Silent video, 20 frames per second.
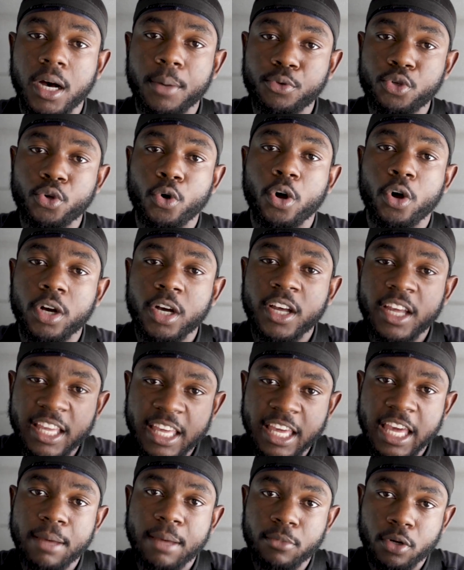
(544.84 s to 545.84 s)
up your
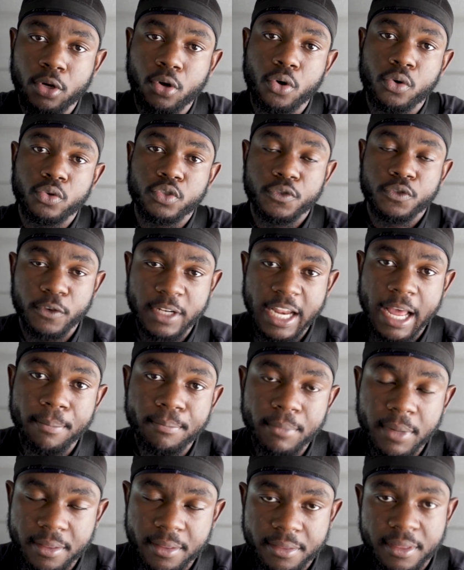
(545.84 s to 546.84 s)
chemicals for that
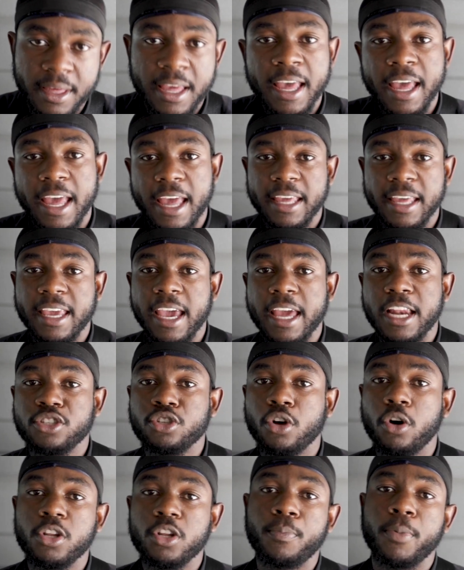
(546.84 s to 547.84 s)
month. Again,
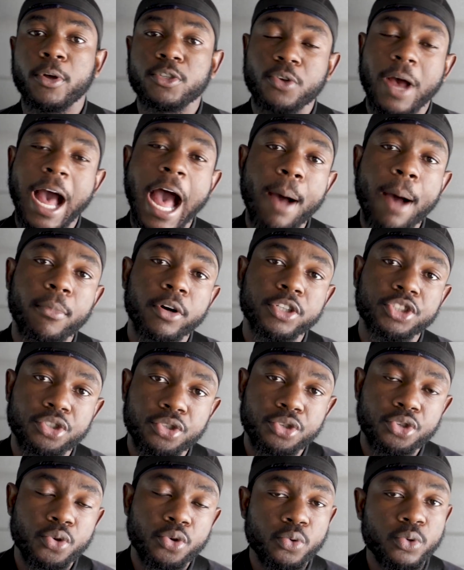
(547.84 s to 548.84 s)
it all depends on how much
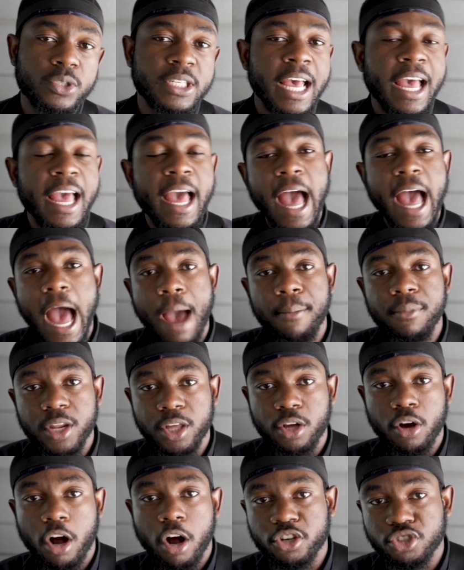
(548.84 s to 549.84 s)
you use, how many
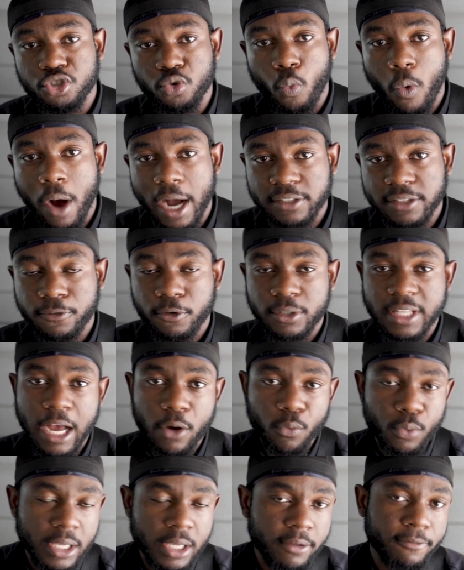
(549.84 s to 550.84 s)
cars you wash for
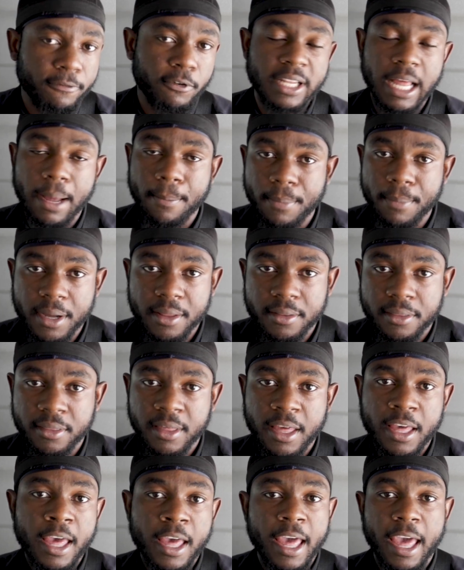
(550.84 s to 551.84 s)
that week, for that month.
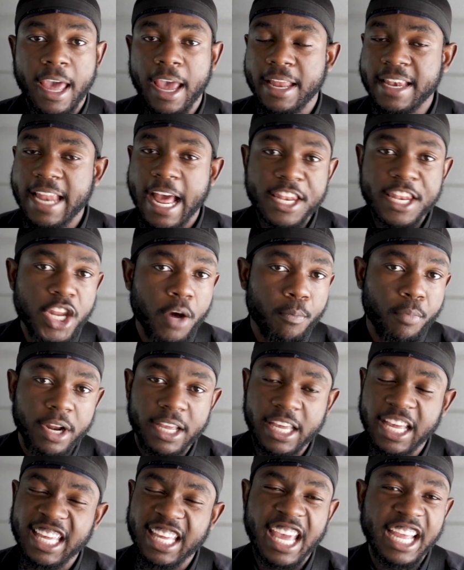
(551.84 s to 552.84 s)
And that number
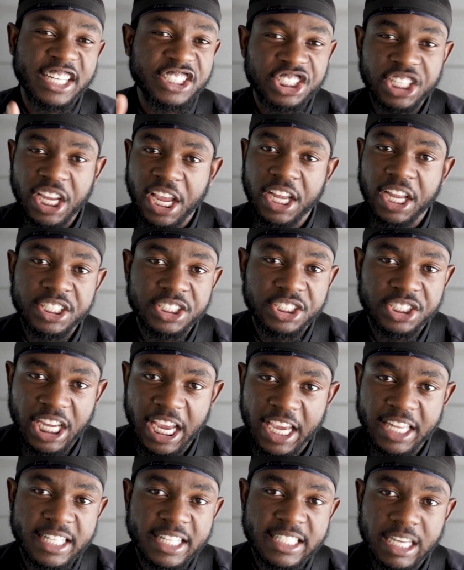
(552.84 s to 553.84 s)
again can change
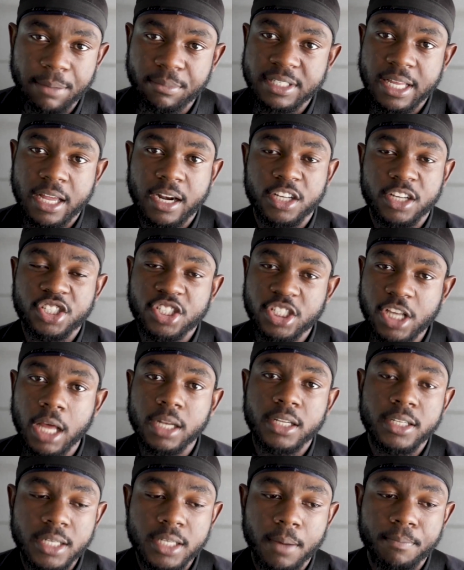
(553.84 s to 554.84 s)
anytime. It's at a
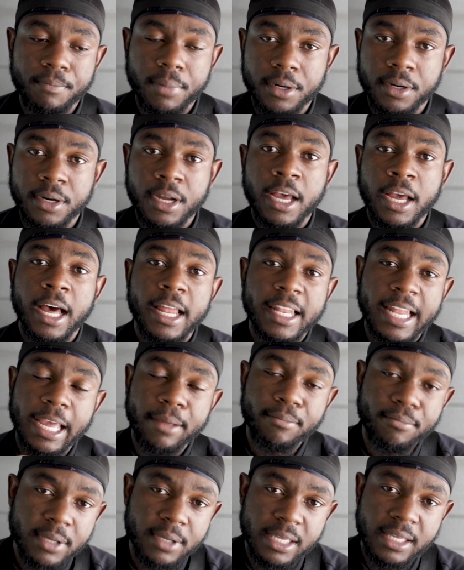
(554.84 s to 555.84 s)
solid number.
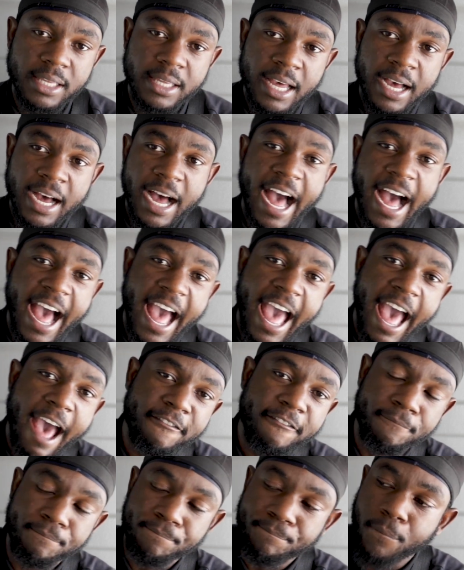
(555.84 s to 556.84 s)
Like me, I
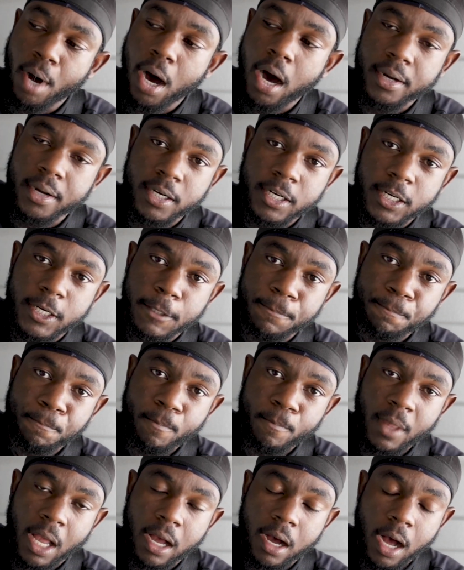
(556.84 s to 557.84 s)
have bought
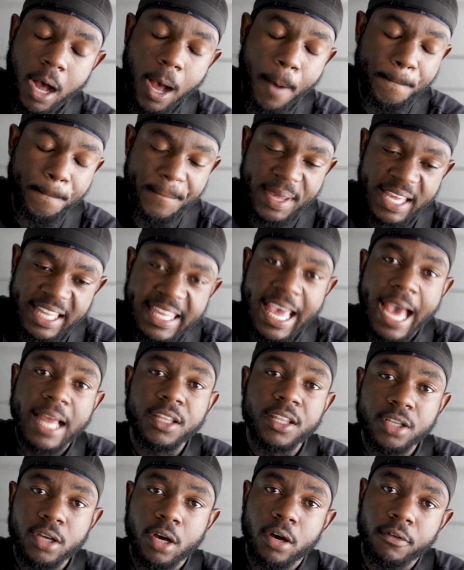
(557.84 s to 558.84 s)
a big
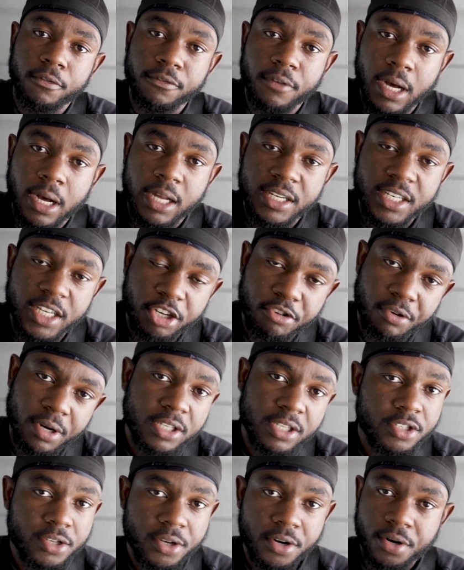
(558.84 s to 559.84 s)
gallon of
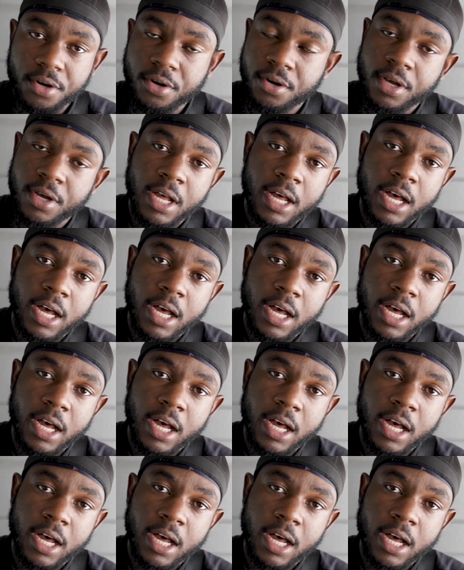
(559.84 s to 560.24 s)
degreaser,